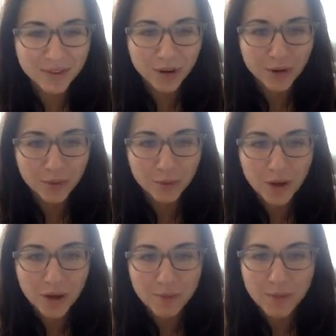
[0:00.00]

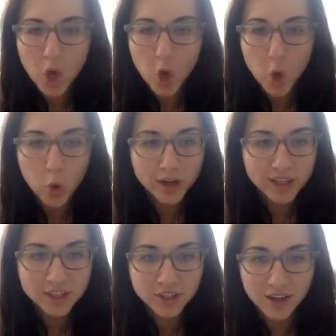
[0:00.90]
for
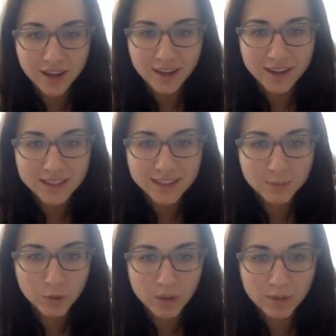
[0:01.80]
orchestra
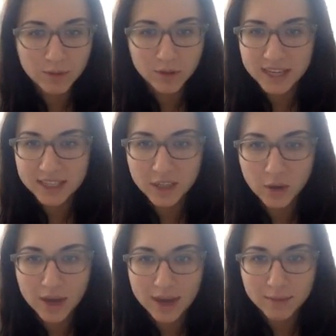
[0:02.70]
spooky music.
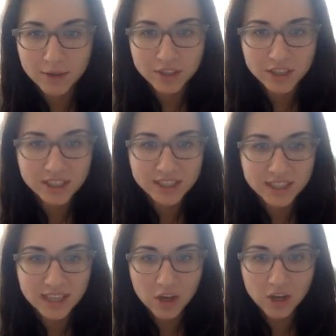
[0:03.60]
So I purchased
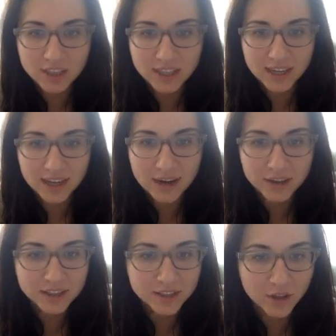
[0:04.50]
the Haunted
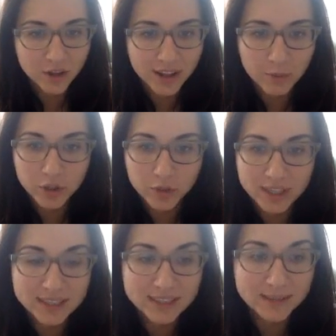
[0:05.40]
Carousel and we're
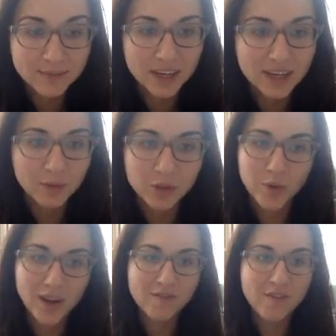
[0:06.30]
doing Symphony Number
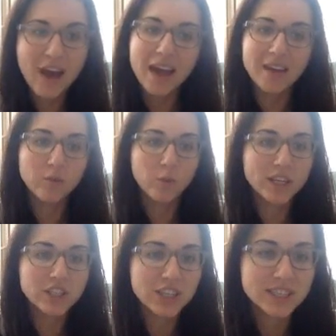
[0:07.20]
25,
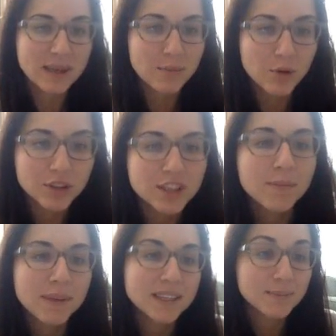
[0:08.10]
which is a
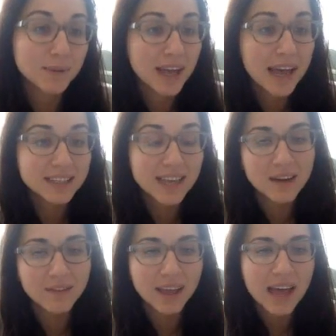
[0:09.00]
Mozart piece, but it has
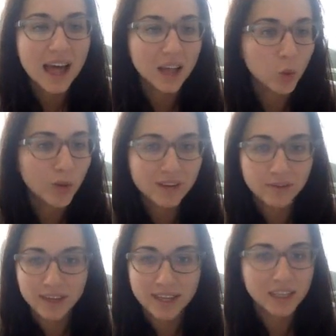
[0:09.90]
kind of like a Halloween
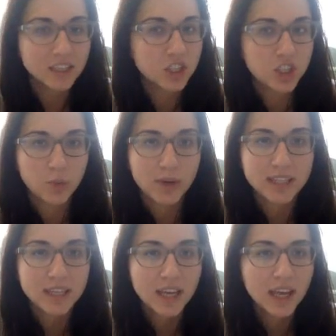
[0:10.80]
feel to it.